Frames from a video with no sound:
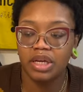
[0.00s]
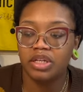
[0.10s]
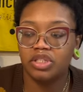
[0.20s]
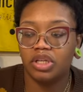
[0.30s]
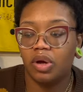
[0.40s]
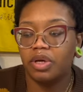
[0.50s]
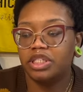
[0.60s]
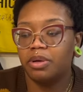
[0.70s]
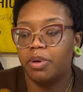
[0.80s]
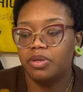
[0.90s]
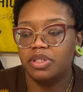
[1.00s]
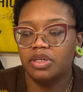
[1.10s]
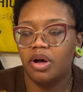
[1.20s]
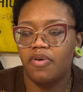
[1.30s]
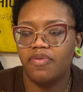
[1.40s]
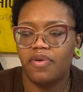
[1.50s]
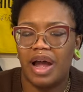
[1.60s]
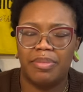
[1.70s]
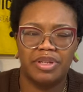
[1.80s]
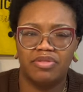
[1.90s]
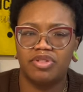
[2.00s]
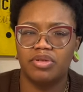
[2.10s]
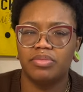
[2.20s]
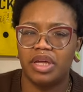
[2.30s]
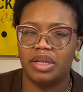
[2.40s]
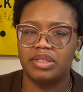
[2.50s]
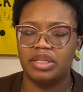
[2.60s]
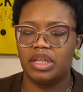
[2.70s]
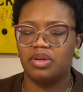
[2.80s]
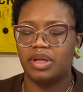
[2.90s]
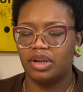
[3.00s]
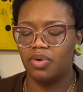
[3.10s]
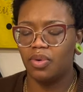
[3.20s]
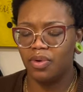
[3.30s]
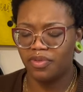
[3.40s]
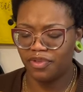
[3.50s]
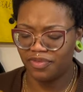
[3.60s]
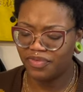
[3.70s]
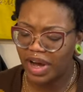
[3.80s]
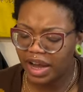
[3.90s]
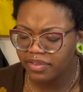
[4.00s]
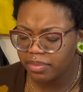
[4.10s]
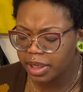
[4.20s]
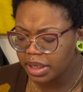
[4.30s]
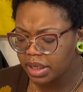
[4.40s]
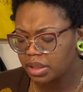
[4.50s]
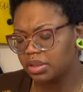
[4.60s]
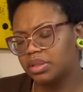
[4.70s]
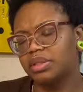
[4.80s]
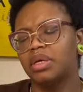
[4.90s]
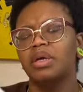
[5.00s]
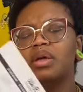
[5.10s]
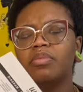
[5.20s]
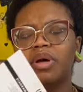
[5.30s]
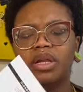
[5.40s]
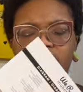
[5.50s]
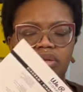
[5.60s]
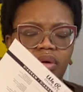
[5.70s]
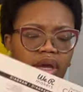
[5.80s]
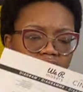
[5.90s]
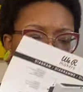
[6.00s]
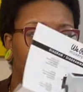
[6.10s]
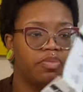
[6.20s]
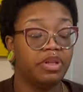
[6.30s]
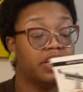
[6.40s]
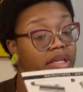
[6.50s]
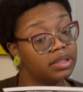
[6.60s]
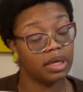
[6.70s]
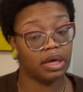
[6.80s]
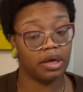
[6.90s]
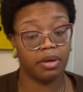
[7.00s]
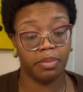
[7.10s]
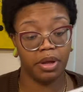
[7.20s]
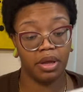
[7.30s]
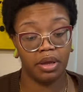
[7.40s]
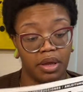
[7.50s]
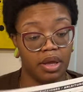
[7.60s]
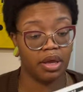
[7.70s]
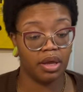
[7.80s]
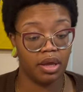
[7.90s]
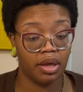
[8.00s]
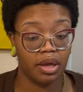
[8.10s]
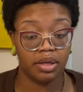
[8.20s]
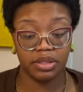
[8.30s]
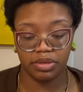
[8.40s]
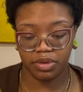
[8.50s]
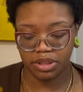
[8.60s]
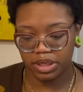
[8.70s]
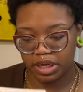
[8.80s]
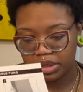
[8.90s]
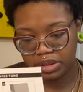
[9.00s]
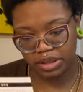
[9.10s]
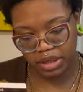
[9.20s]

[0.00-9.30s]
So it's supposed to go for, I believe, two minutes and then you let it cool for five minutes. But let's go ahead and open this up and see what it says.